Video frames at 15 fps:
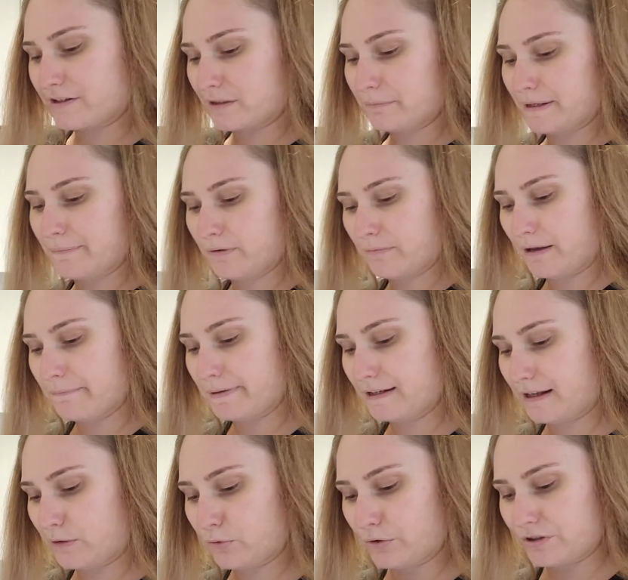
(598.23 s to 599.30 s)
Some people might be
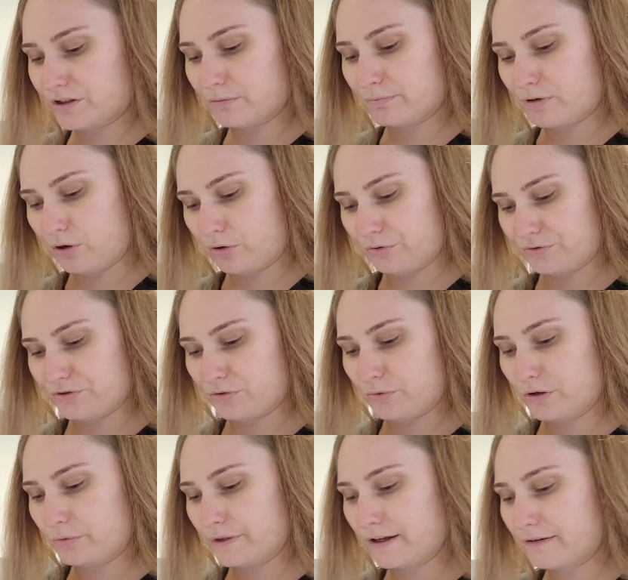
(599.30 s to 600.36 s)
like, well, it's the prose, or
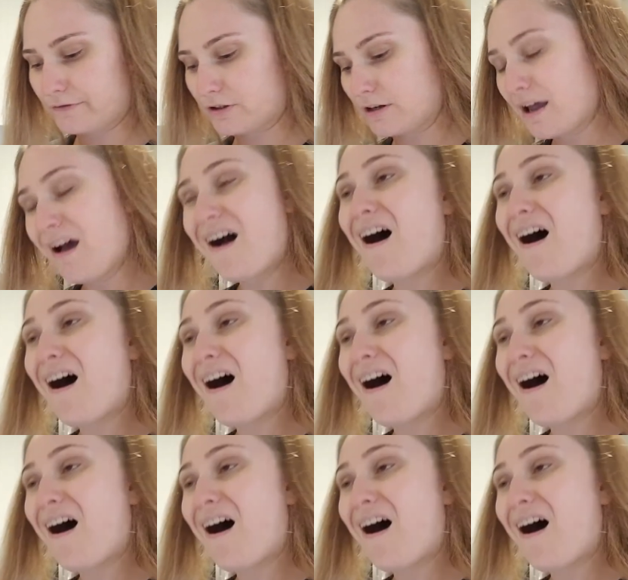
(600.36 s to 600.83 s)
well, whatever.